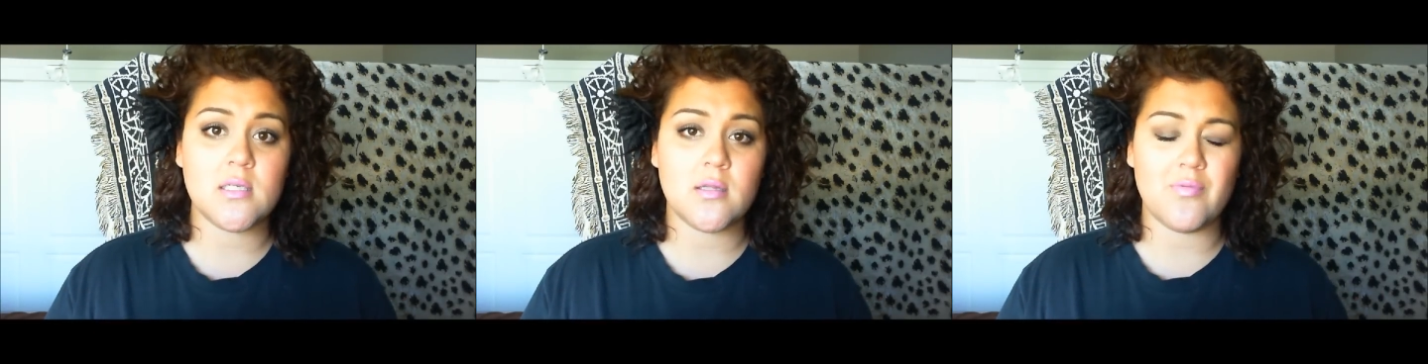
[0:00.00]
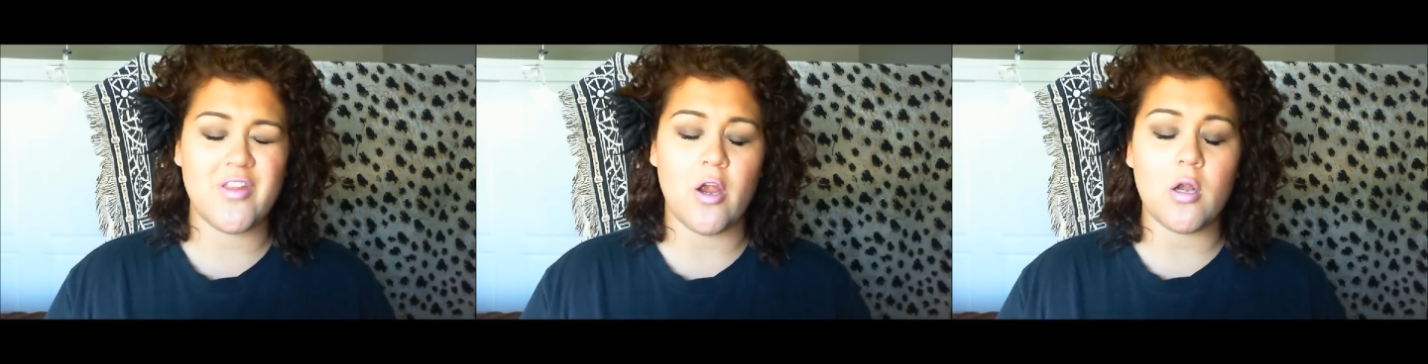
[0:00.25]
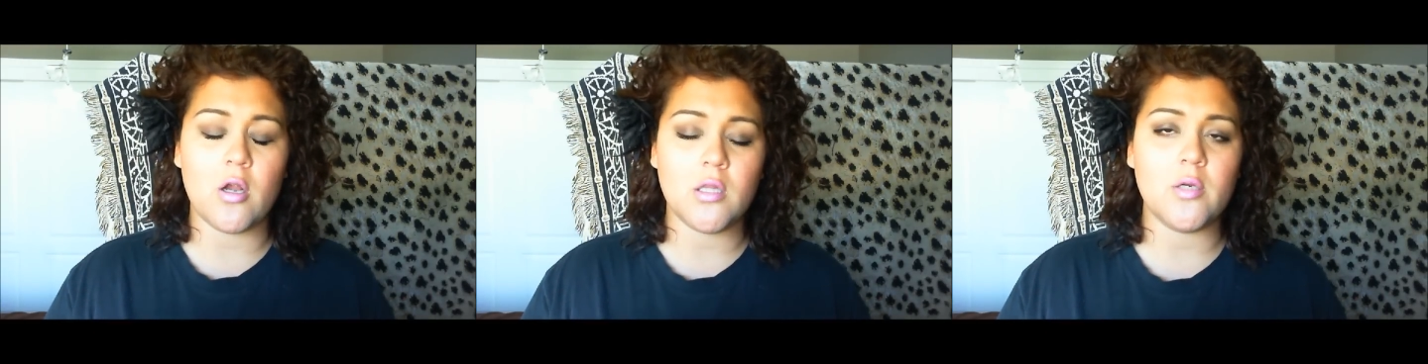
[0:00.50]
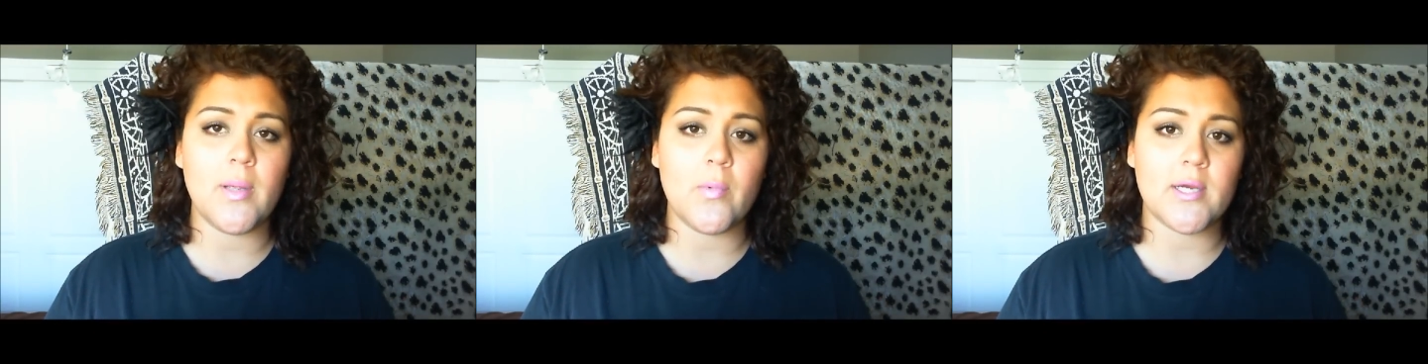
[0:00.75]
they're a
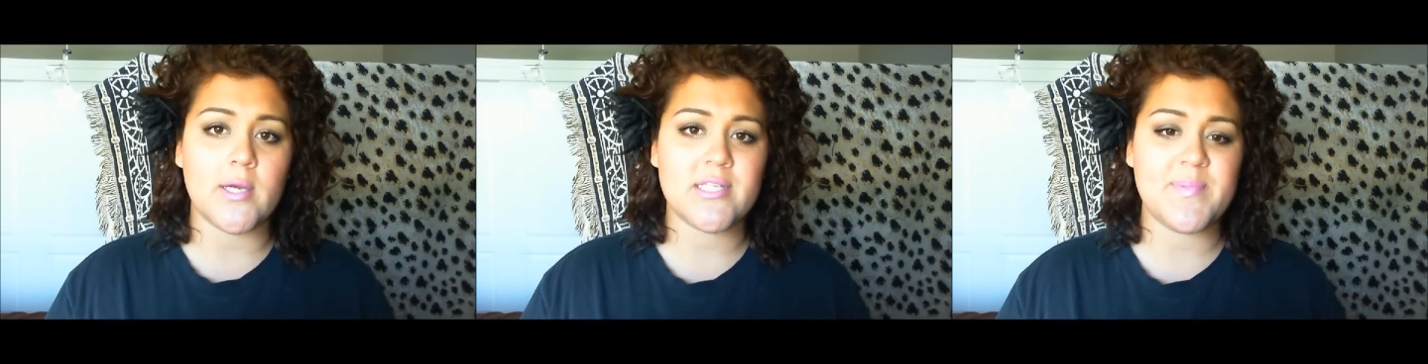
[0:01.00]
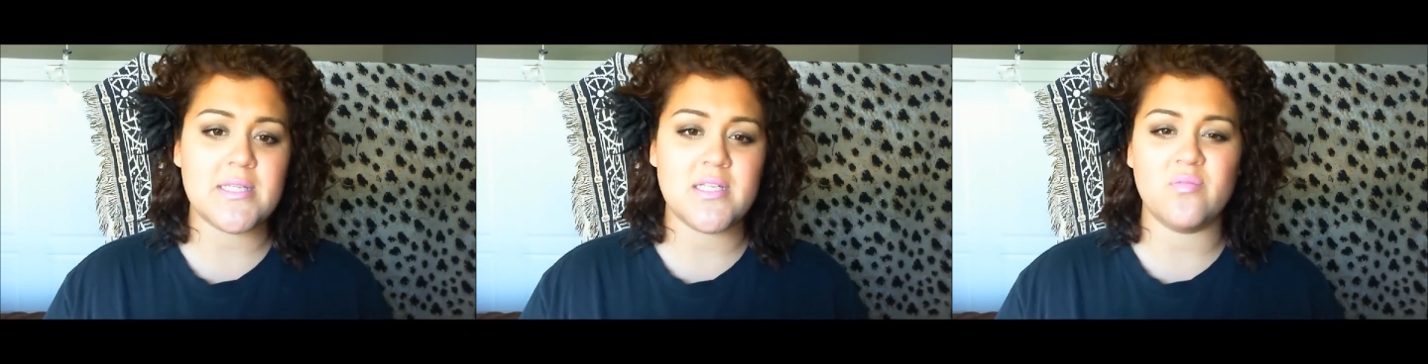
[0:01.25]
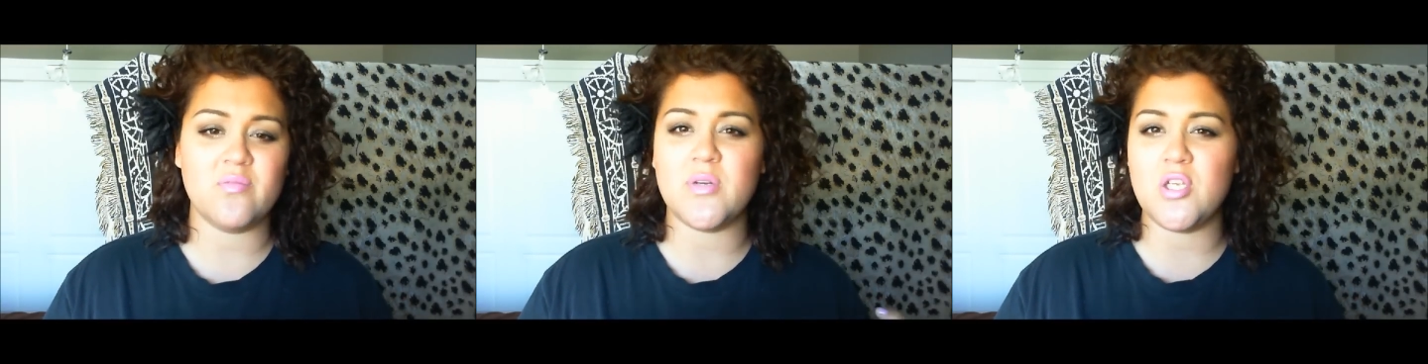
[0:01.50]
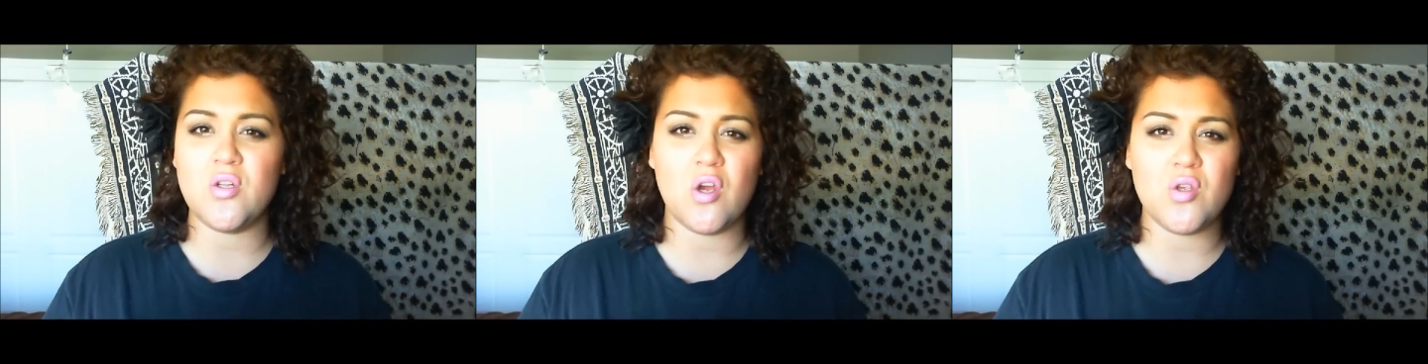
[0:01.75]
little bit more expensive,
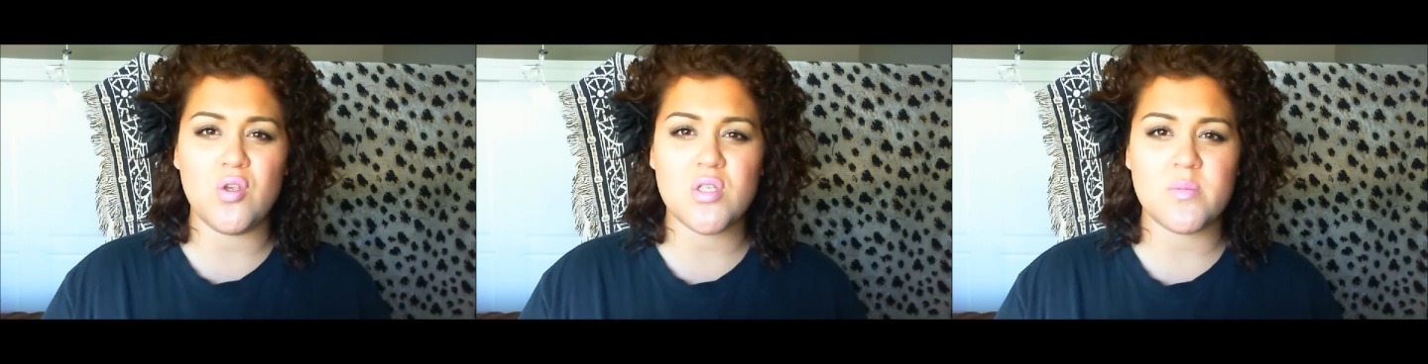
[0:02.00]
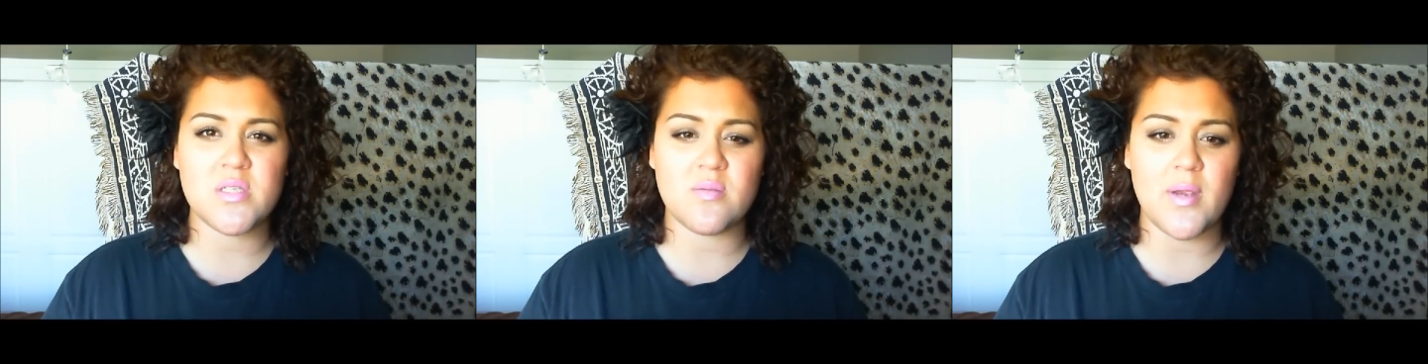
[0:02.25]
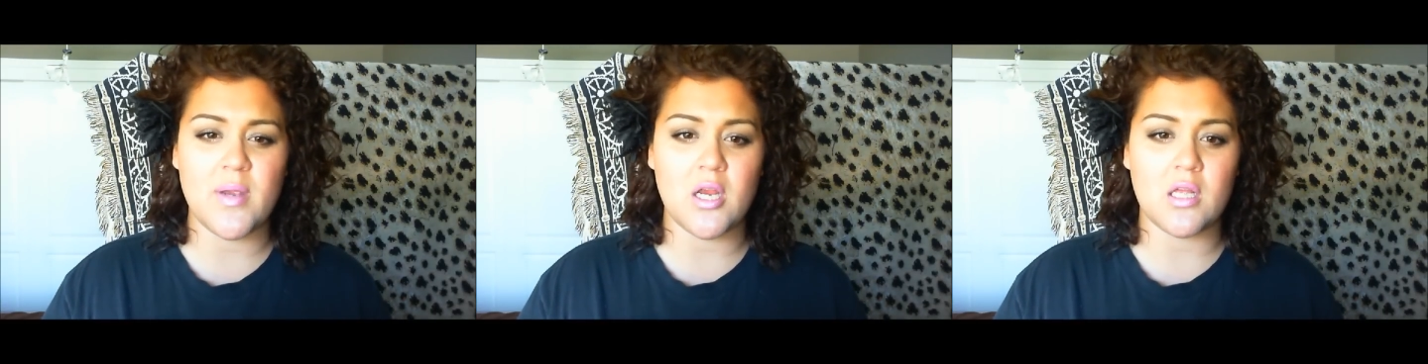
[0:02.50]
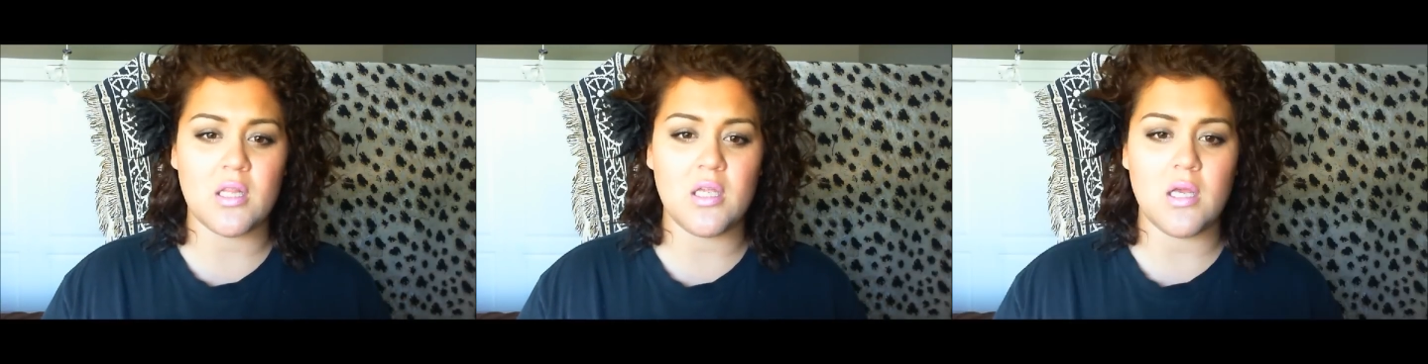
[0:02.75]
but use them
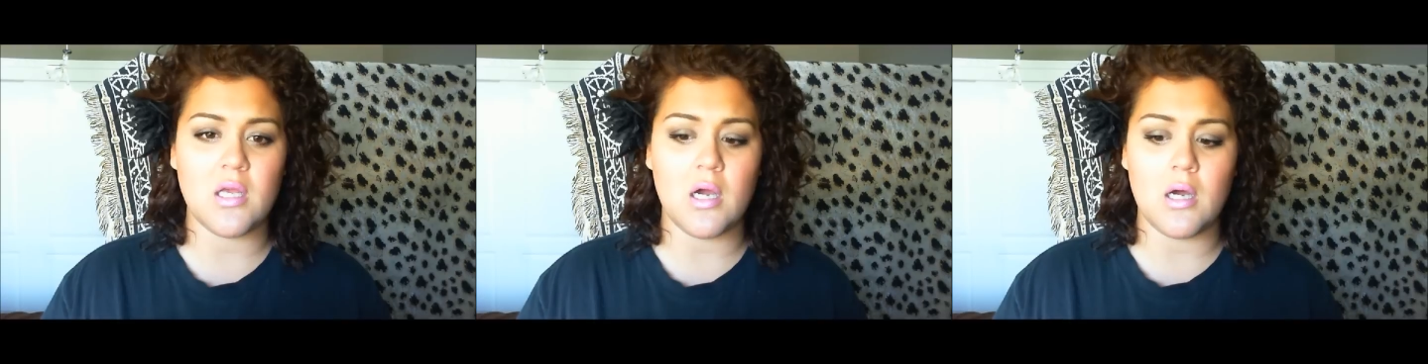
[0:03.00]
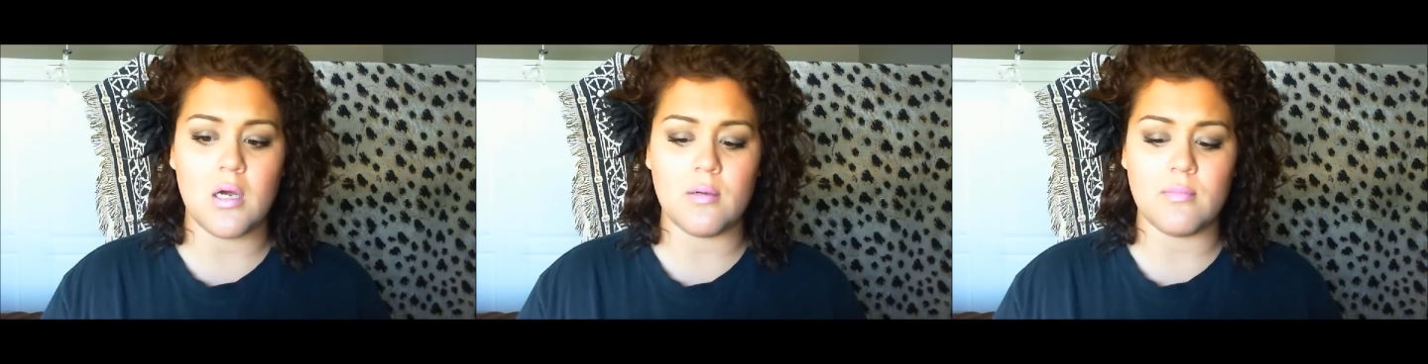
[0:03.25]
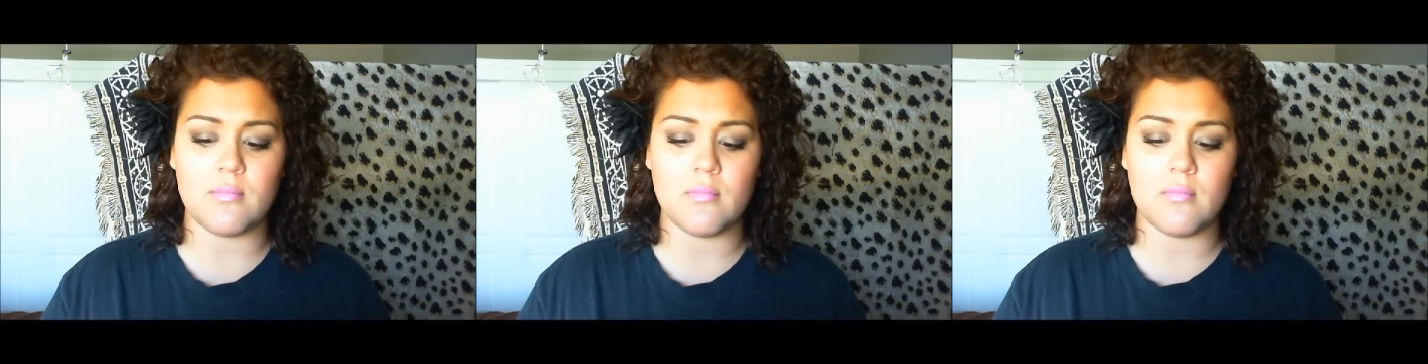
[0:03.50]
sparingly, are